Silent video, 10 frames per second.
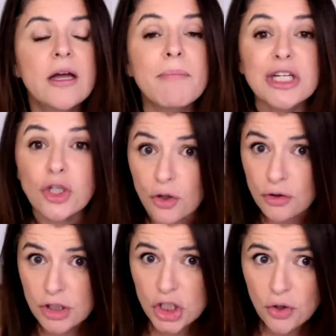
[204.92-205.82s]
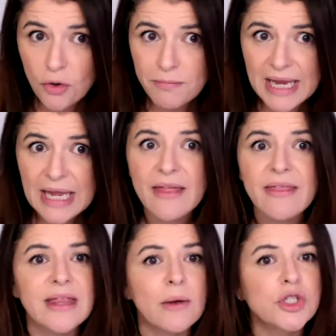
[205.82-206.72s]
My doctor assured me
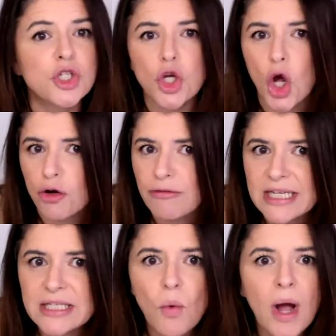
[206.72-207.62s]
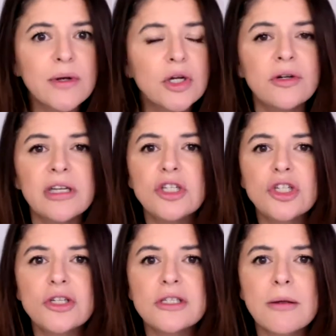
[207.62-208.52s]
that there was no reason why we couldn't
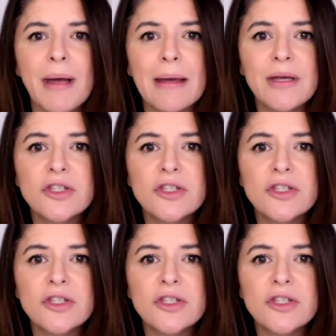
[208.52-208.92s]
induce the baby,